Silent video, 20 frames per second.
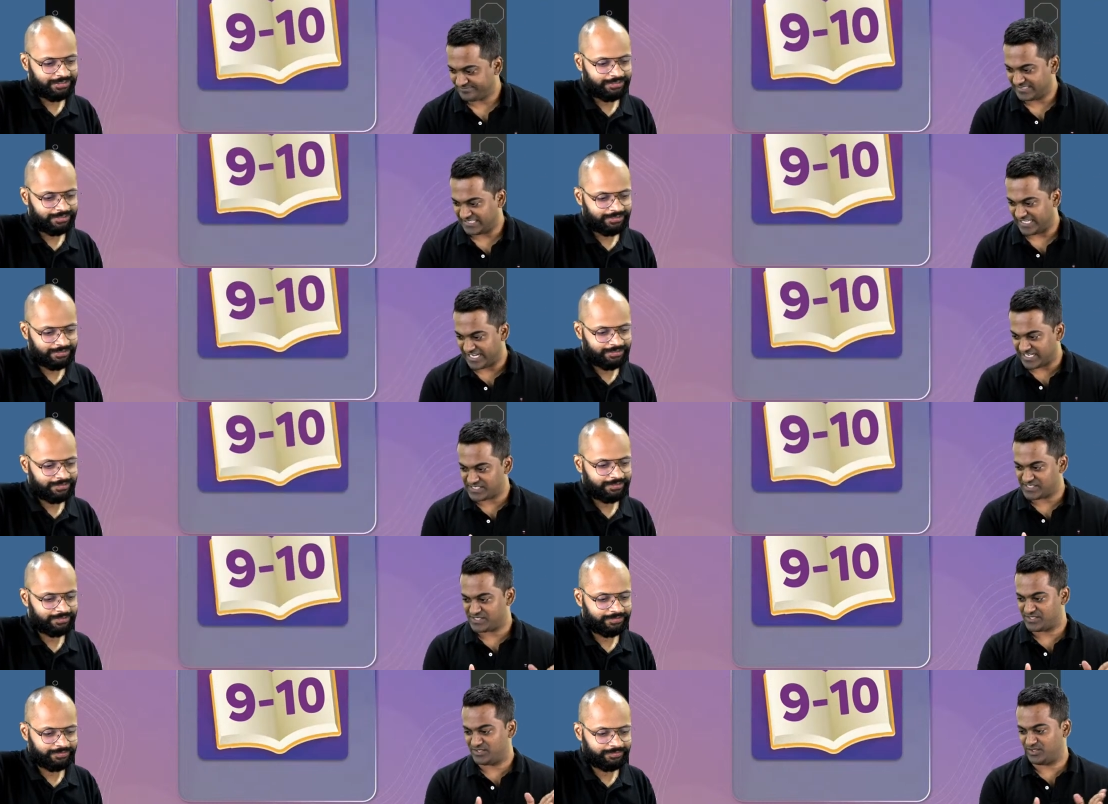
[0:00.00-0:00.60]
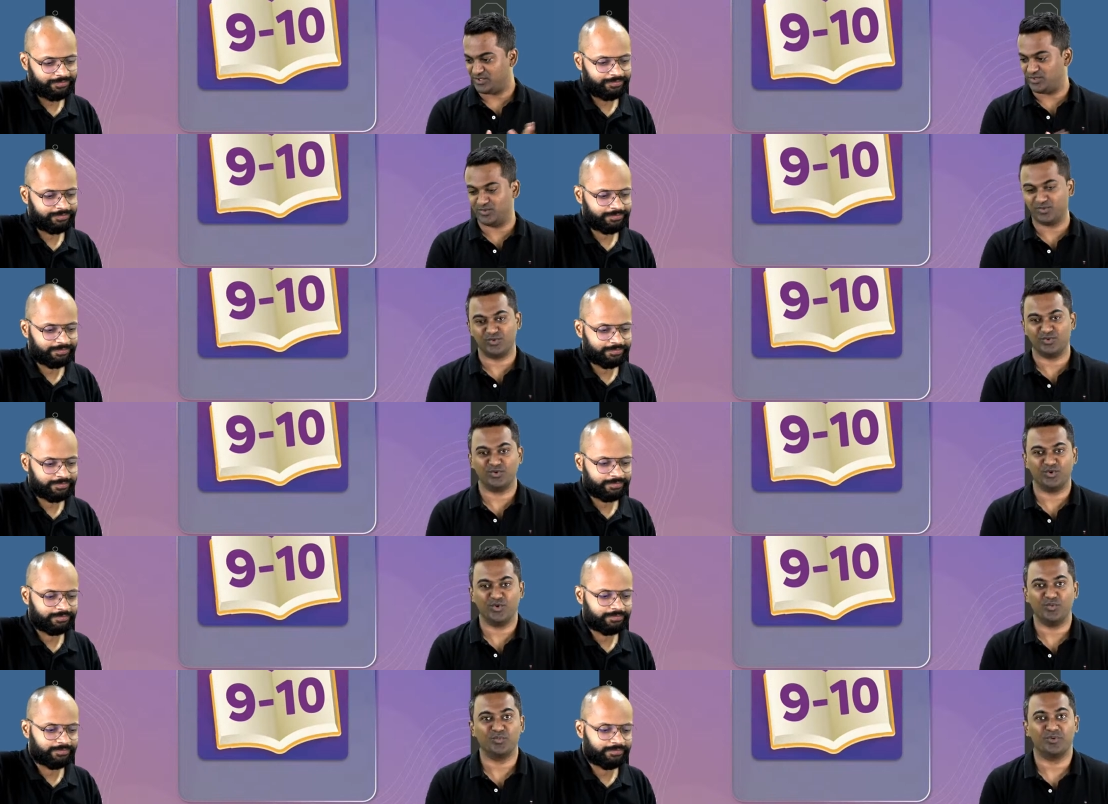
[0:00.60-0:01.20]
Speaker 1: Yes,
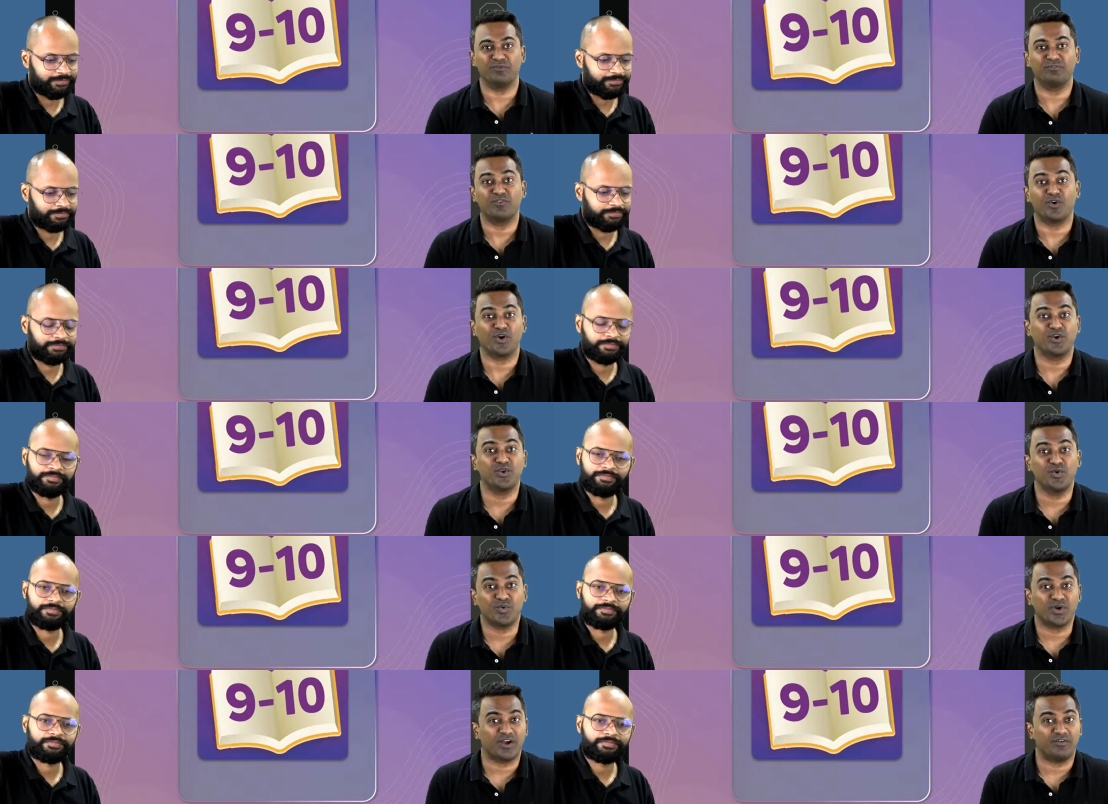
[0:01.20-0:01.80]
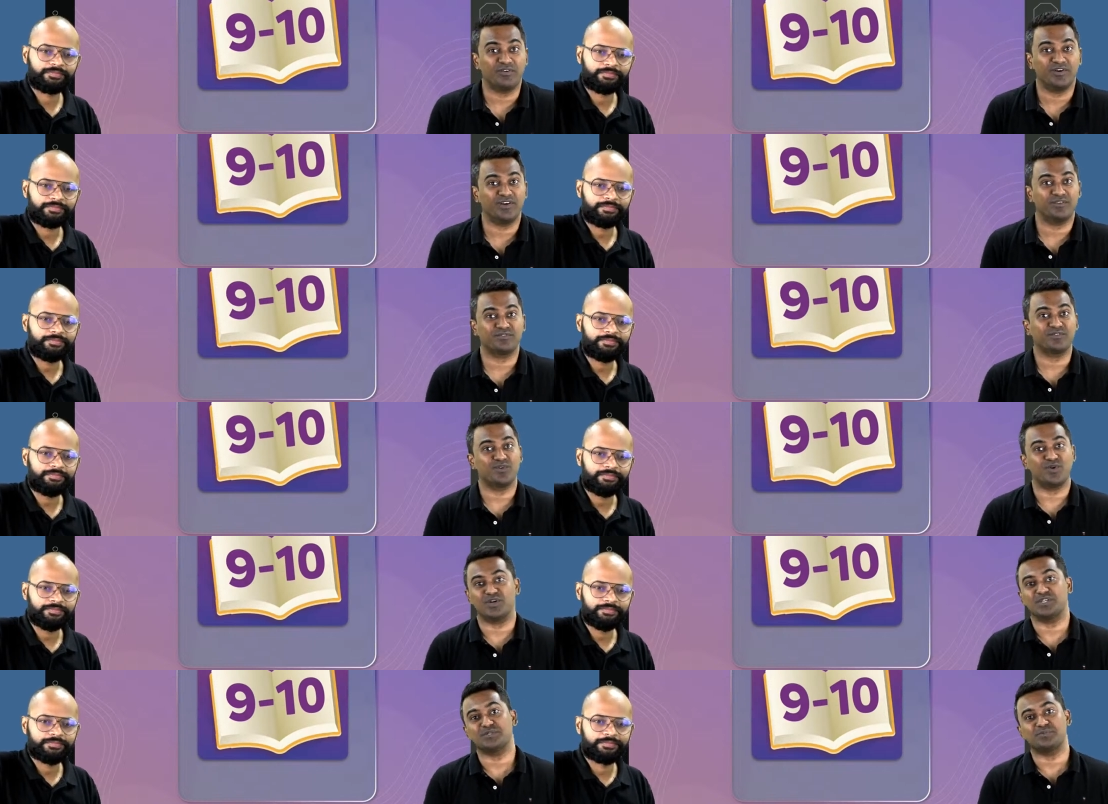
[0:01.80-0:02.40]
you know we've got you covered.
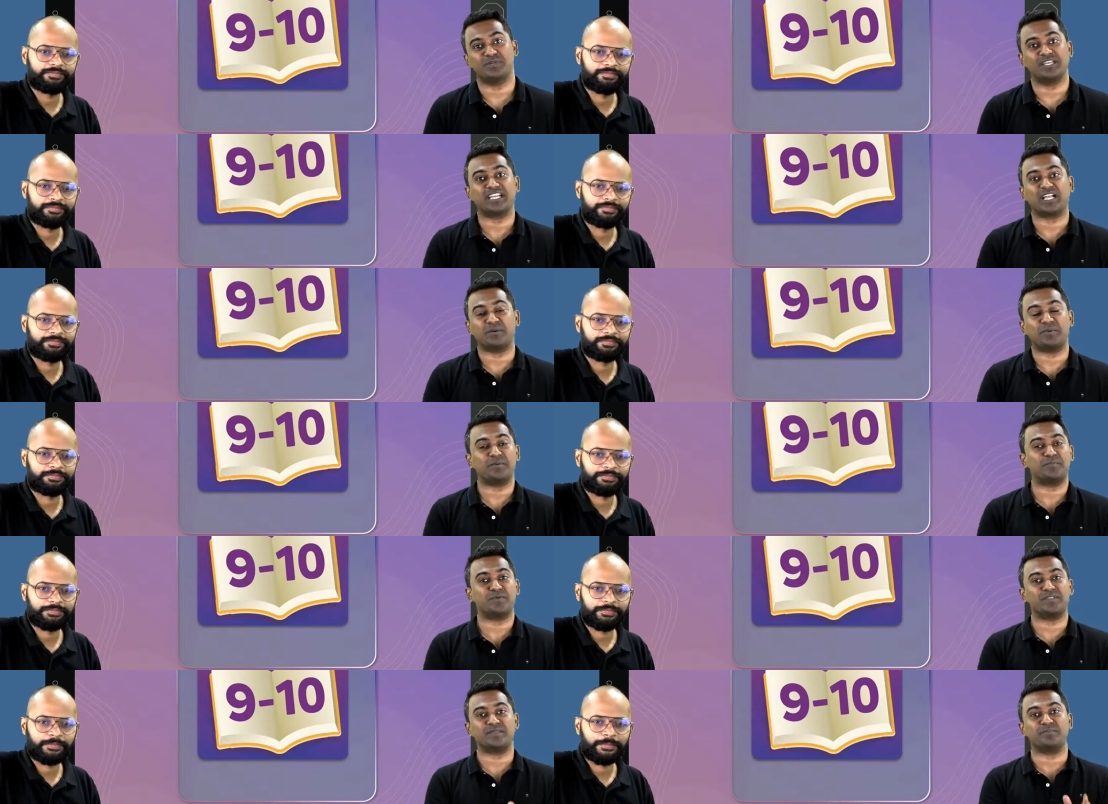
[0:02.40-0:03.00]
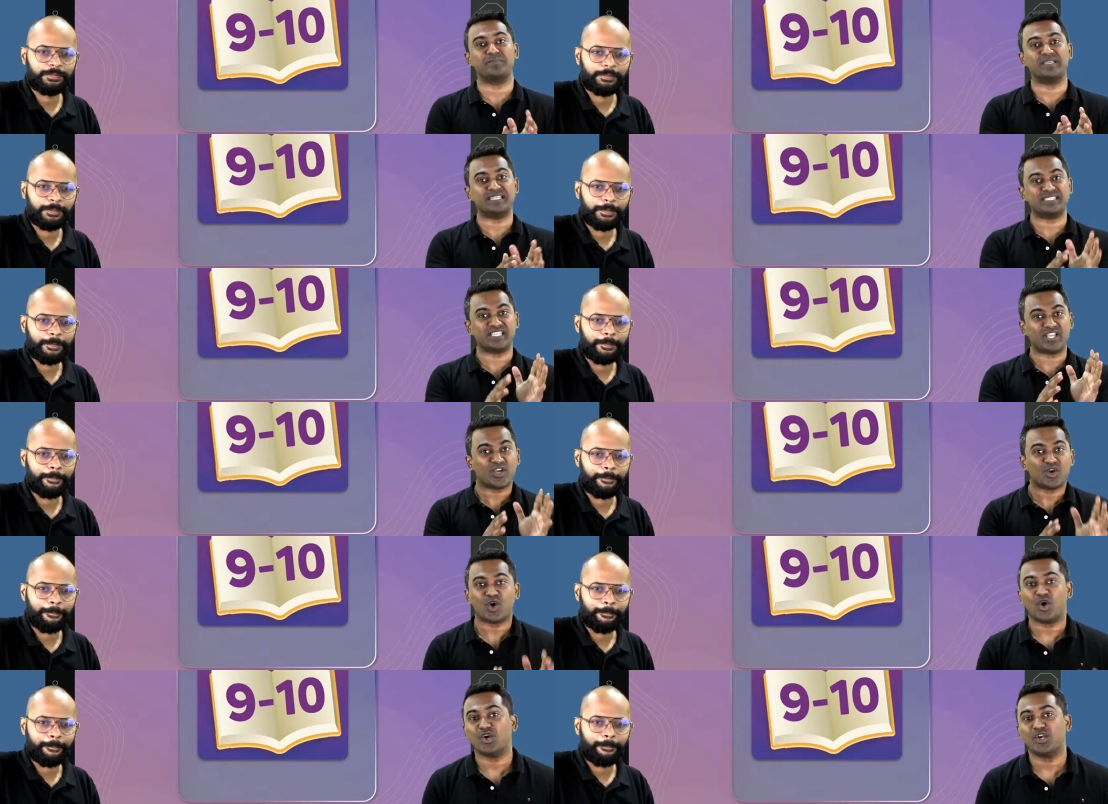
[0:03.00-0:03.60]
Of course, we come up with
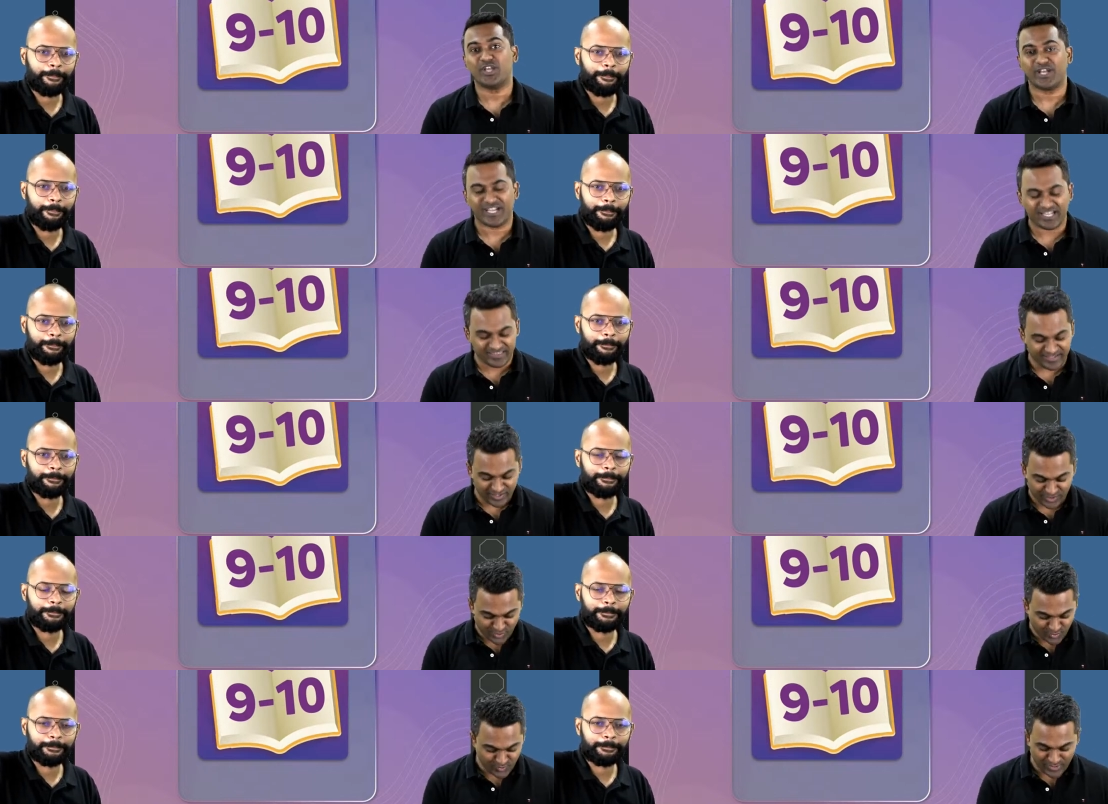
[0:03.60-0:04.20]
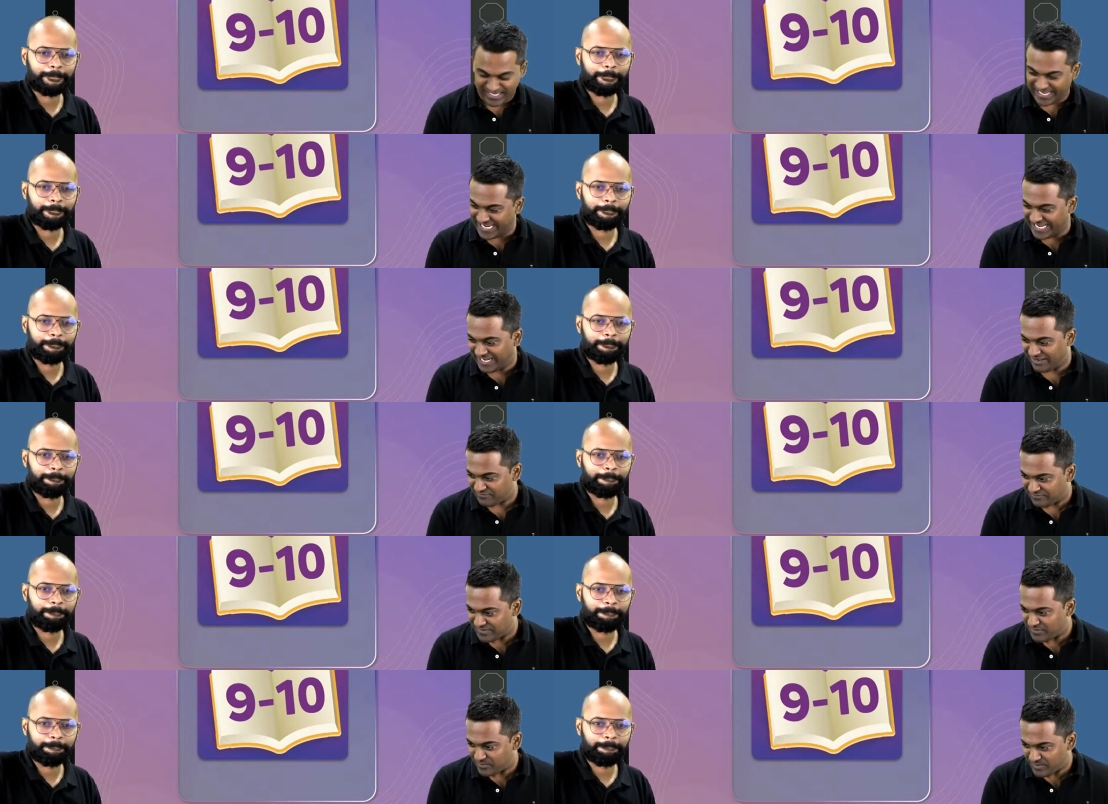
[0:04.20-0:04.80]
amazing content that you like
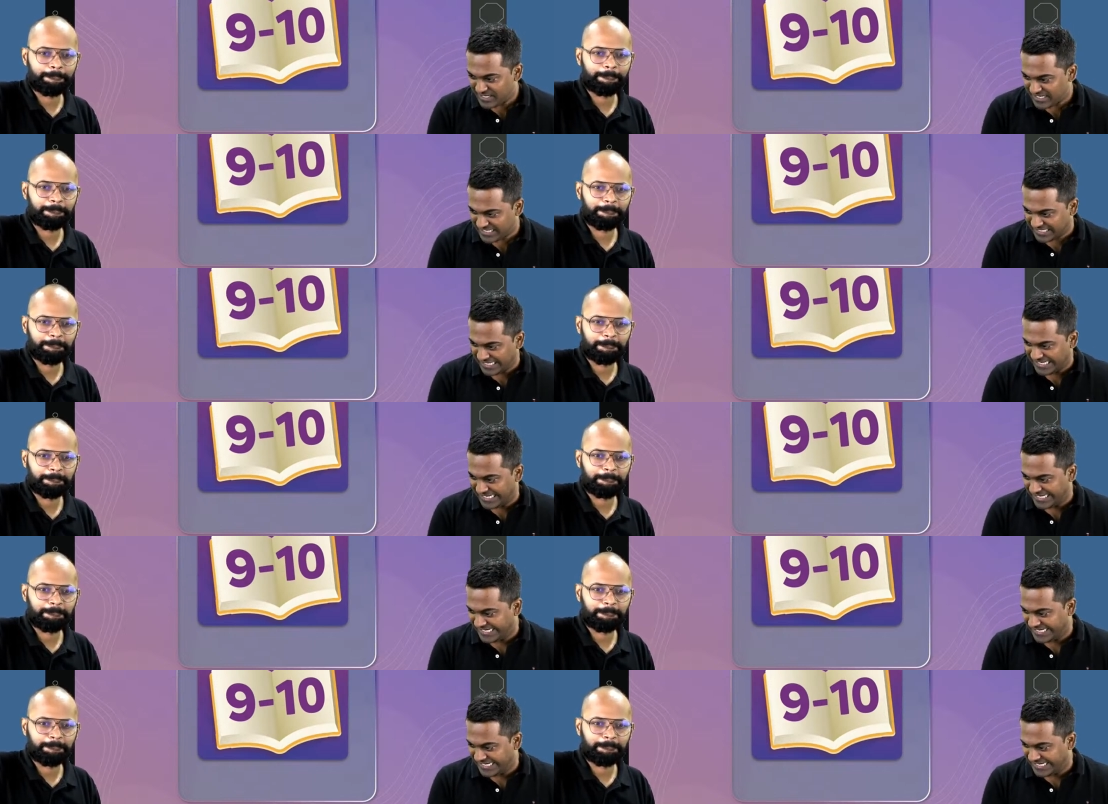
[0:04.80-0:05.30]
every week.